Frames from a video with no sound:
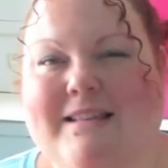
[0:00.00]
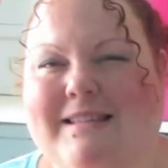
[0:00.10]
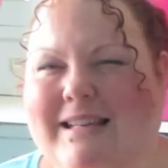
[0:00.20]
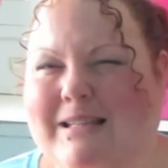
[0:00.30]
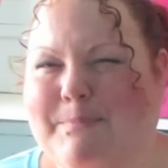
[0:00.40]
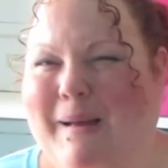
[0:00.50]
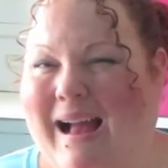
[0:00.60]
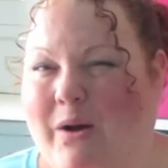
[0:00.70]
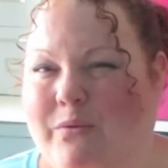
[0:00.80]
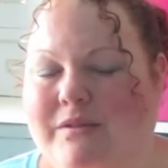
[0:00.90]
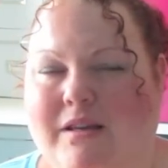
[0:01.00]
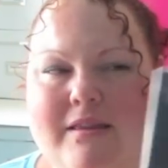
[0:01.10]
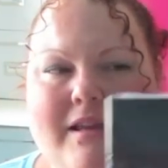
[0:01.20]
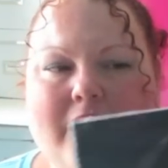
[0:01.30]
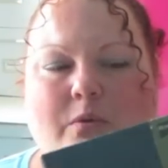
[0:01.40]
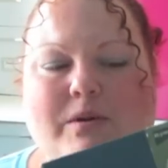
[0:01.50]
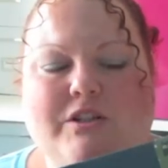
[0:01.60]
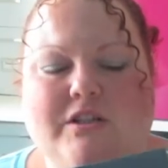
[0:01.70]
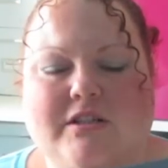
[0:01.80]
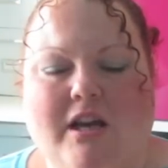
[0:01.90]
six pounds, I think,
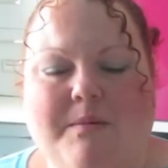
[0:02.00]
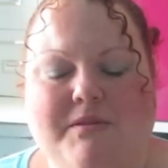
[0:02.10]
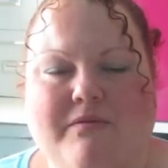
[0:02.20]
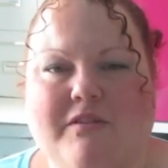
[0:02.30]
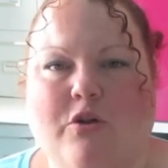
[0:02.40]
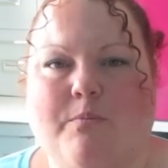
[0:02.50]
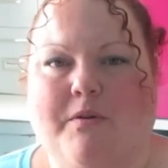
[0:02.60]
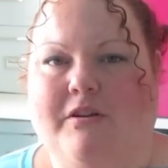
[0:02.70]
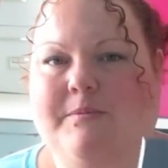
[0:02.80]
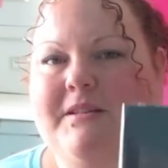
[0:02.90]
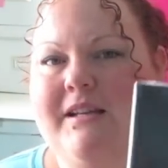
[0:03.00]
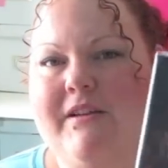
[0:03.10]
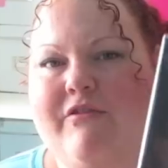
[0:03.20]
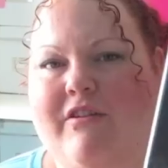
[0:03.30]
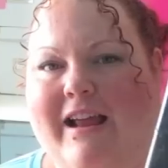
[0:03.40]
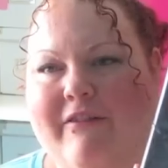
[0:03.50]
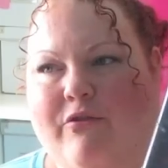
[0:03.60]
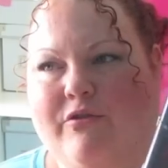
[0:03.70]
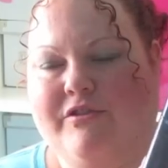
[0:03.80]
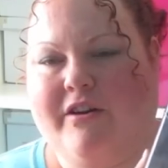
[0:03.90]
which in terms of notebooks, particularly for an
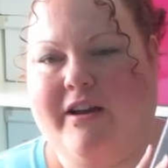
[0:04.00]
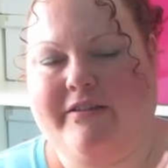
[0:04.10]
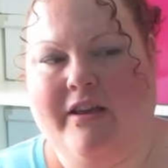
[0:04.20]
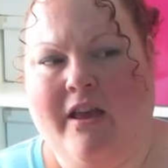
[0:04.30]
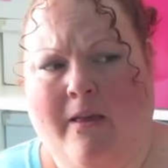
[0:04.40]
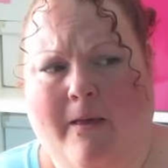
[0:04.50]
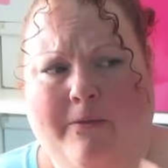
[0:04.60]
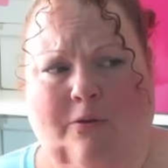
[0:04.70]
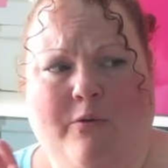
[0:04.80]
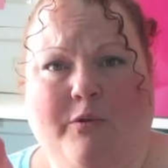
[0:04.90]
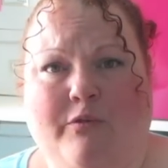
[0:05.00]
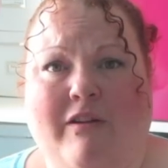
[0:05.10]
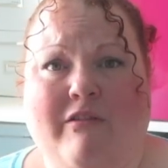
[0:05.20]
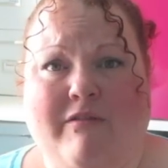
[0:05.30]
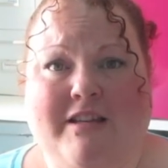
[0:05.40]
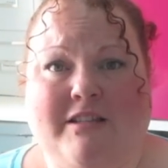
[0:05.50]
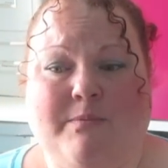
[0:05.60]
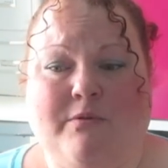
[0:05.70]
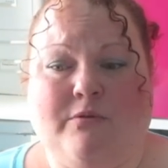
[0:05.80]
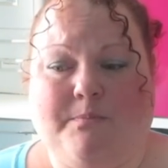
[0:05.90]
A4 size, I thought was very
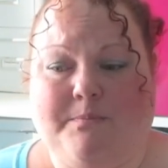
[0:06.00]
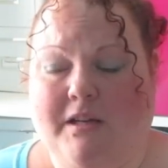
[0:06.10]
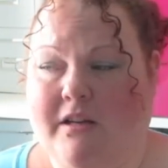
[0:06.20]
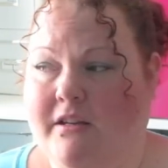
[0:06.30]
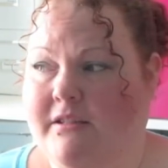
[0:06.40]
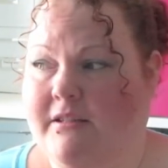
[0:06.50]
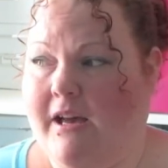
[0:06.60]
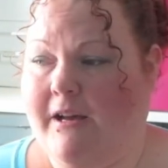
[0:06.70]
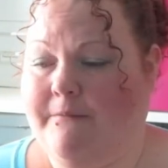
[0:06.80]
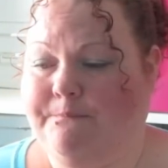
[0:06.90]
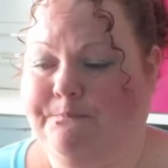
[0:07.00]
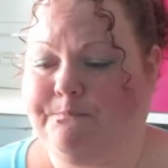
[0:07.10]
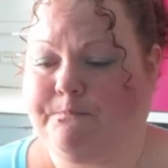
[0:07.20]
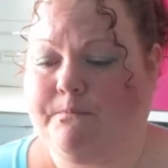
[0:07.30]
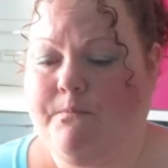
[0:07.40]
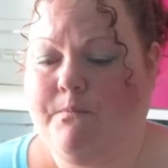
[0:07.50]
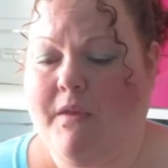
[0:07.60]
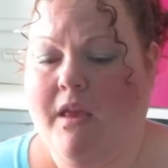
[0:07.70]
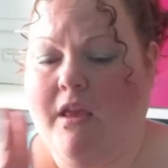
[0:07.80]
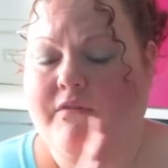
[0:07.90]
reasonable because um,
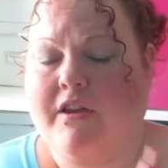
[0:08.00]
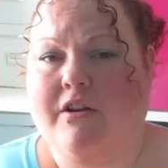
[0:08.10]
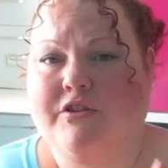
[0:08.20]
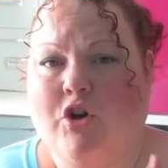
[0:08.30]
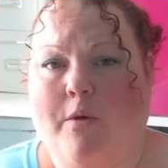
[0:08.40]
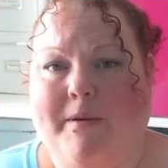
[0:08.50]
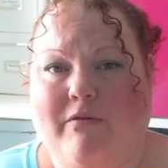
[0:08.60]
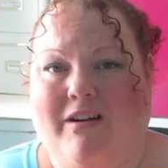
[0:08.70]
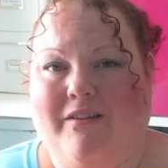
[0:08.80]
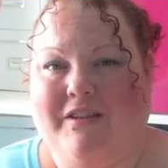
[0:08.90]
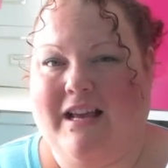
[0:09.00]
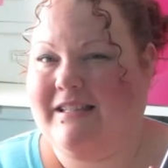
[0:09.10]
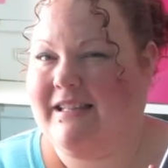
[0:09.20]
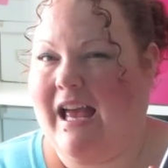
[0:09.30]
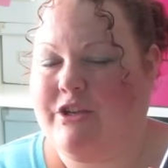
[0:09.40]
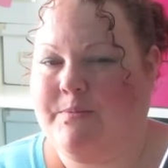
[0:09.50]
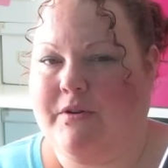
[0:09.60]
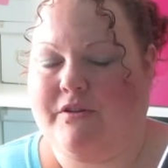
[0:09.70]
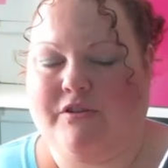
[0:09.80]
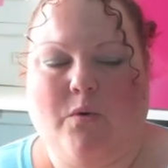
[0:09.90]
if you go to Hobbycraft, their
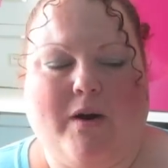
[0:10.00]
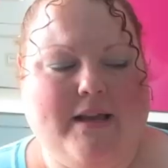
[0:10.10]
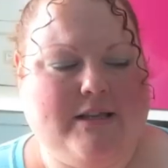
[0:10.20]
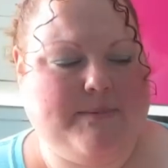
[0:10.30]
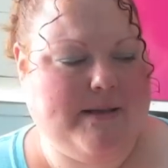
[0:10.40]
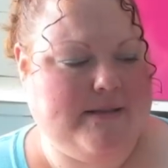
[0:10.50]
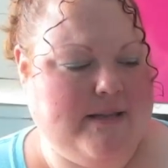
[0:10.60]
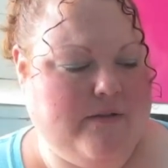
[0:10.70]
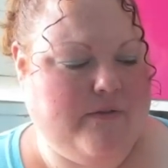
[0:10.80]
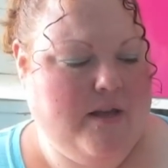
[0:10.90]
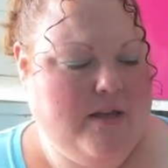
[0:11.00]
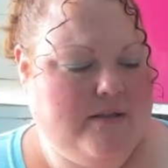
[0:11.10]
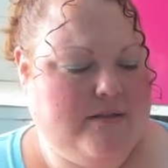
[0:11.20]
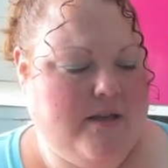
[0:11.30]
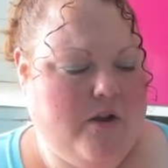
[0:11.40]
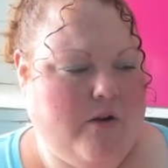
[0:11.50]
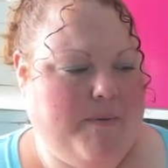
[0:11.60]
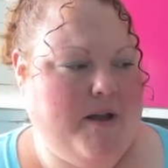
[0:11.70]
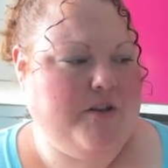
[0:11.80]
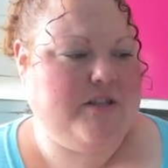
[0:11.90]
sketchbooks are quite expensive. So I
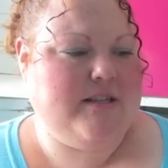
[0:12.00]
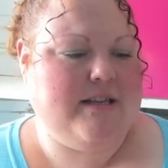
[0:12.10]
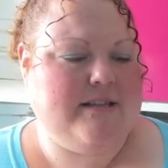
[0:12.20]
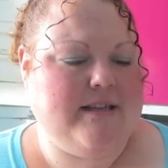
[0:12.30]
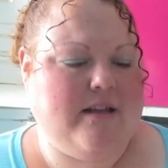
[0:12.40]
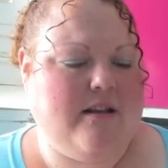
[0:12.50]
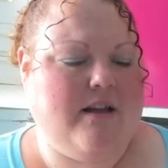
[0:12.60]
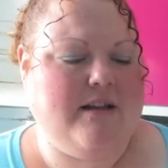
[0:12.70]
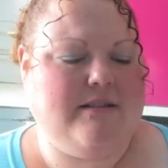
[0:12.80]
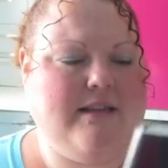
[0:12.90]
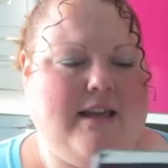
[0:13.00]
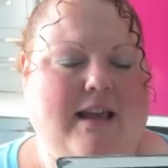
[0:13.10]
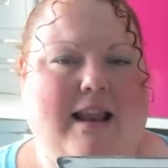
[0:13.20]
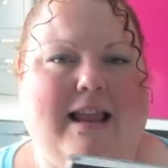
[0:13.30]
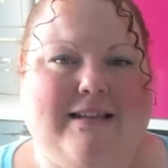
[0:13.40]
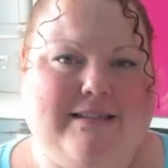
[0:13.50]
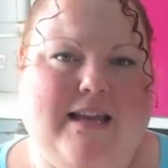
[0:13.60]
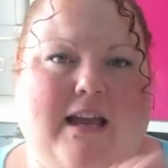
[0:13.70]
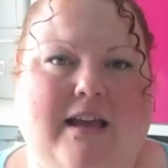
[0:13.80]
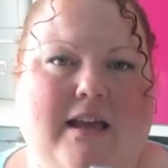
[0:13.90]
purchased this and I liked the
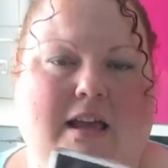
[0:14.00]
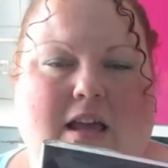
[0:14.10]
elastic